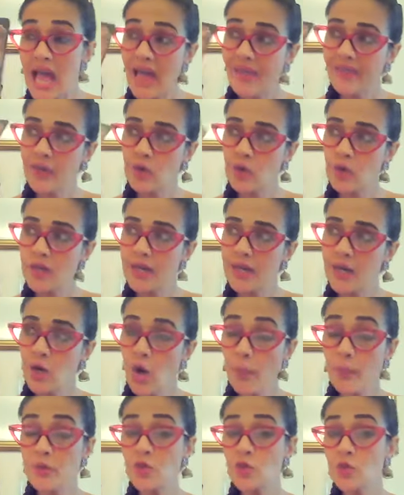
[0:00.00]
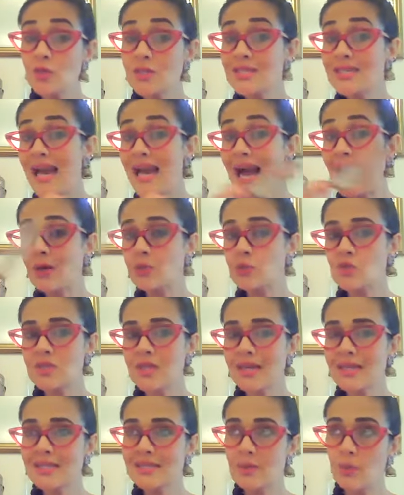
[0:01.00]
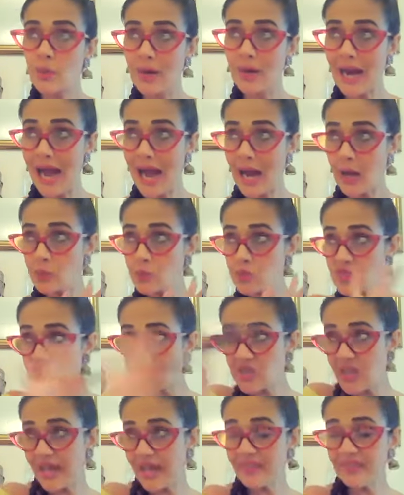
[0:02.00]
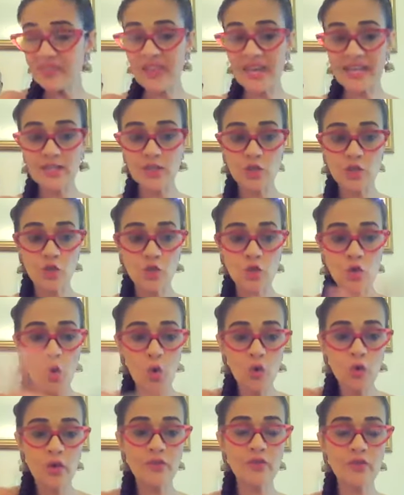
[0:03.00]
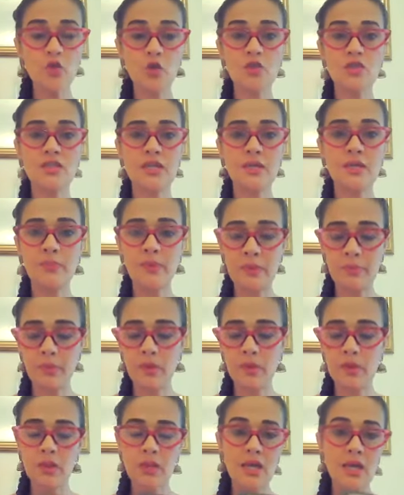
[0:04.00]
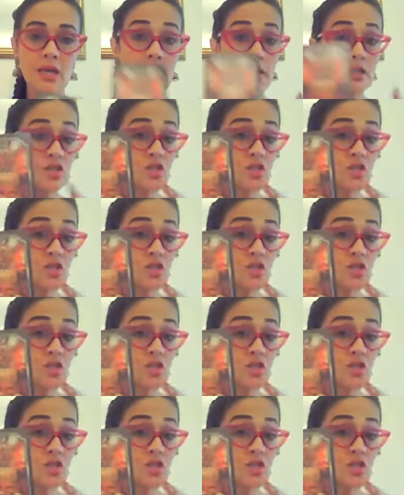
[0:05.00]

And they're going to get an opportunity outside somewhere, outside that zone of toxic people.